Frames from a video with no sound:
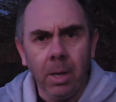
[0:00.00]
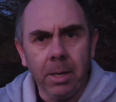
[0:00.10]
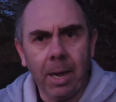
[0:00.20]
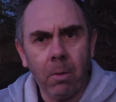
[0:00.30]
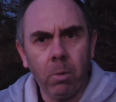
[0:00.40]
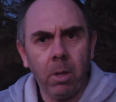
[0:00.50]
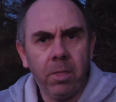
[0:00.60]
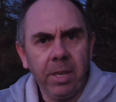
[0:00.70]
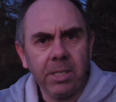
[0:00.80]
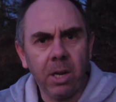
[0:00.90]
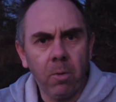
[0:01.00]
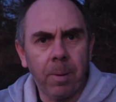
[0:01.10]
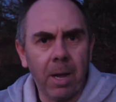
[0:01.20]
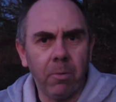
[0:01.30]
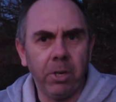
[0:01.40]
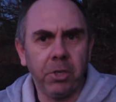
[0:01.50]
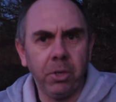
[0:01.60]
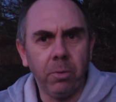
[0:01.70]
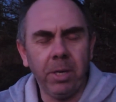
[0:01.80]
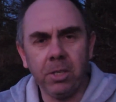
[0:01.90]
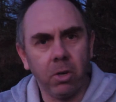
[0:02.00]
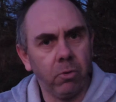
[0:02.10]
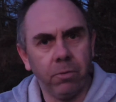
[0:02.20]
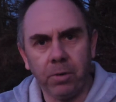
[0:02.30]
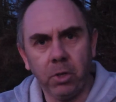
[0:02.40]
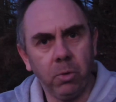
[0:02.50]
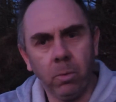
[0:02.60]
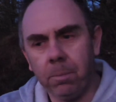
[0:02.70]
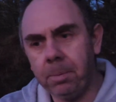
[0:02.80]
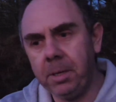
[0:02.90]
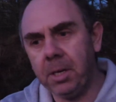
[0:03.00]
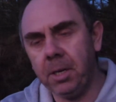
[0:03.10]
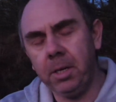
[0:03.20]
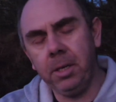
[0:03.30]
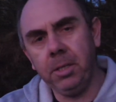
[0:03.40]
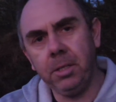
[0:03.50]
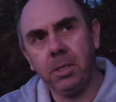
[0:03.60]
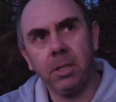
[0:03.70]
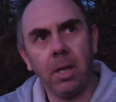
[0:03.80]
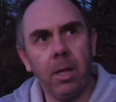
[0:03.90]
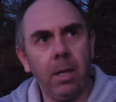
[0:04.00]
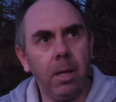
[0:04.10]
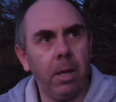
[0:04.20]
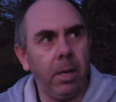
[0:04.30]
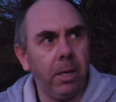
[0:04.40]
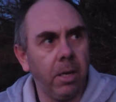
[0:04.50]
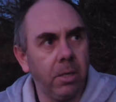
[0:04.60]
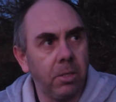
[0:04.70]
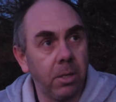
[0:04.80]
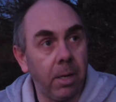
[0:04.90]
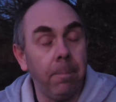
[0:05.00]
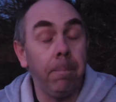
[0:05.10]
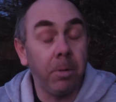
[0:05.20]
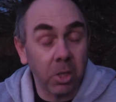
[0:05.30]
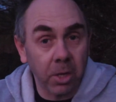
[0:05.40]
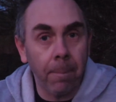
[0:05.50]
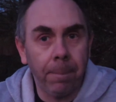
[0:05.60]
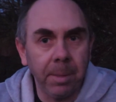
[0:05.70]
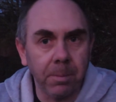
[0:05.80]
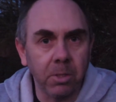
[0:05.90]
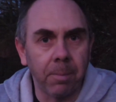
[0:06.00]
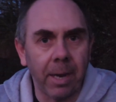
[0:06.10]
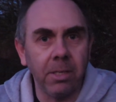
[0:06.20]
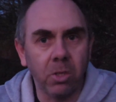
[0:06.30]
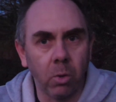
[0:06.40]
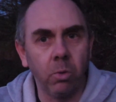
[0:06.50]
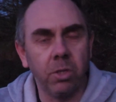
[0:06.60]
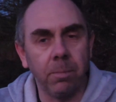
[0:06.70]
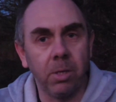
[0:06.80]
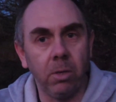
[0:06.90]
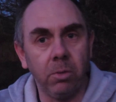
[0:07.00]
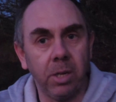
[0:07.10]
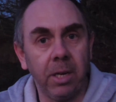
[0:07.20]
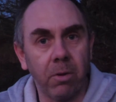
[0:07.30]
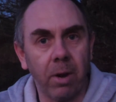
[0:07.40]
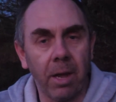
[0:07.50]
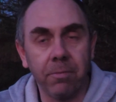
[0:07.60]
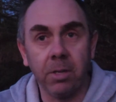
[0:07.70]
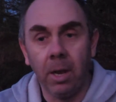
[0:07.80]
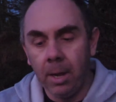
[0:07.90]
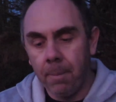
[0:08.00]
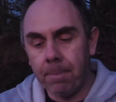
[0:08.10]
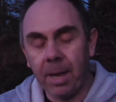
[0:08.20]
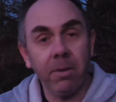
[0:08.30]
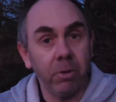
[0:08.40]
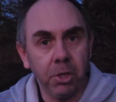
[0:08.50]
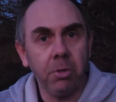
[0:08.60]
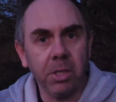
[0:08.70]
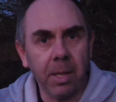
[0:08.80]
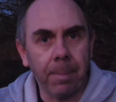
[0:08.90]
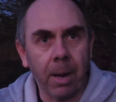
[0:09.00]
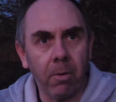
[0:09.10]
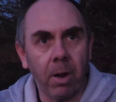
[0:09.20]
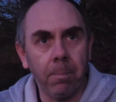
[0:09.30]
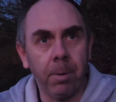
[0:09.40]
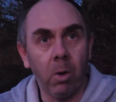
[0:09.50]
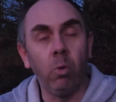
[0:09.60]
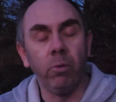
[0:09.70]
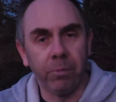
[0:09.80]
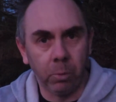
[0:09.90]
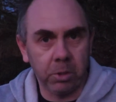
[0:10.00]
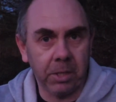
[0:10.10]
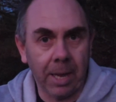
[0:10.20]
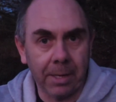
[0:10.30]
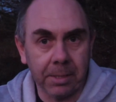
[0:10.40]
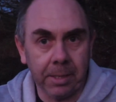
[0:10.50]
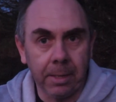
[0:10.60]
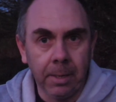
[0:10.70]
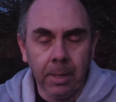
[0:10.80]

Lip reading: Now, this low power issue is a controversial one, because it has, in some people's minds, caused them to lose aircraft by reducing their power output or forced landing.